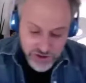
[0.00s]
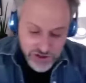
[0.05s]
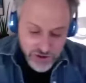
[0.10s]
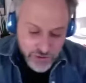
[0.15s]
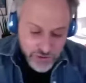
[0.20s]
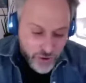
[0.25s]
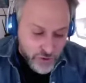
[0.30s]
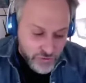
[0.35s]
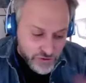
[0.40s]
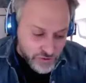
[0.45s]
I
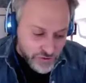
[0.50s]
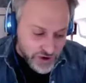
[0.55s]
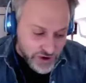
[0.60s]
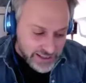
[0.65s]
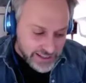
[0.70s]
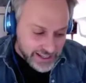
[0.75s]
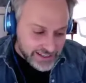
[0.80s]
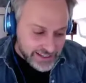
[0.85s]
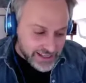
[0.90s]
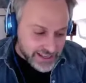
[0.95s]
don't
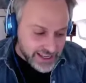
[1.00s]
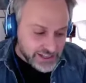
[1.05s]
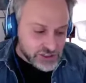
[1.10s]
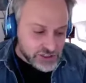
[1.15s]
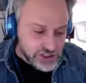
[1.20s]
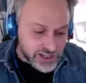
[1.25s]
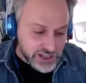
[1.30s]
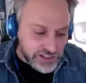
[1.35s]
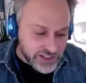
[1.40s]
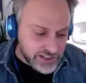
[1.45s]
overwrite and
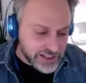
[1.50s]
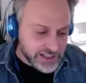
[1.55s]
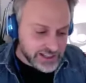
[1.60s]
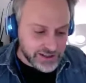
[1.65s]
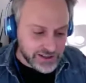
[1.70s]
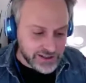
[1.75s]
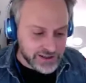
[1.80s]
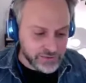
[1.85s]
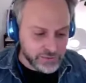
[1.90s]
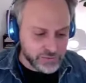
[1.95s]
Jen,
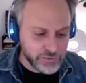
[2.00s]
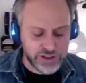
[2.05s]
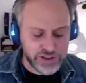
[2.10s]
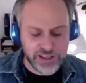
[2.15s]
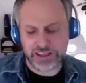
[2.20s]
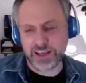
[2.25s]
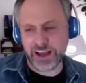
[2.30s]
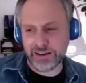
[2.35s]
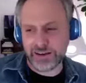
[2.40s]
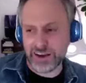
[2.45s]

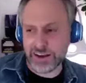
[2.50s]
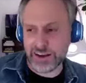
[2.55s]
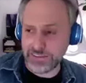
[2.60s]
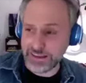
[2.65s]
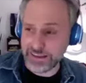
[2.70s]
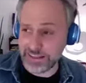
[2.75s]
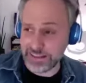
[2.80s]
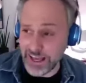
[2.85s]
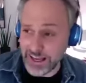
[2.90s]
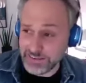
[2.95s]
I'm kind of
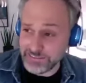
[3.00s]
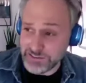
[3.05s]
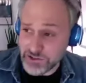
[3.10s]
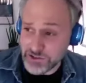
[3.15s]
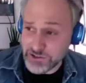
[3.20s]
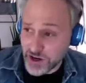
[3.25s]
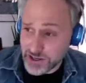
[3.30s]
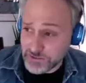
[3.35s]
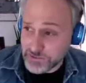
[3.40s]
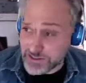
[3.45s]
like not even
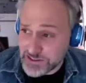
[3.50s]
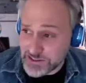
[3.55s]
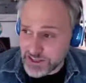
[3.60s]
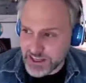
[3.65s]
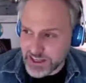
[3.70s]
talking about this.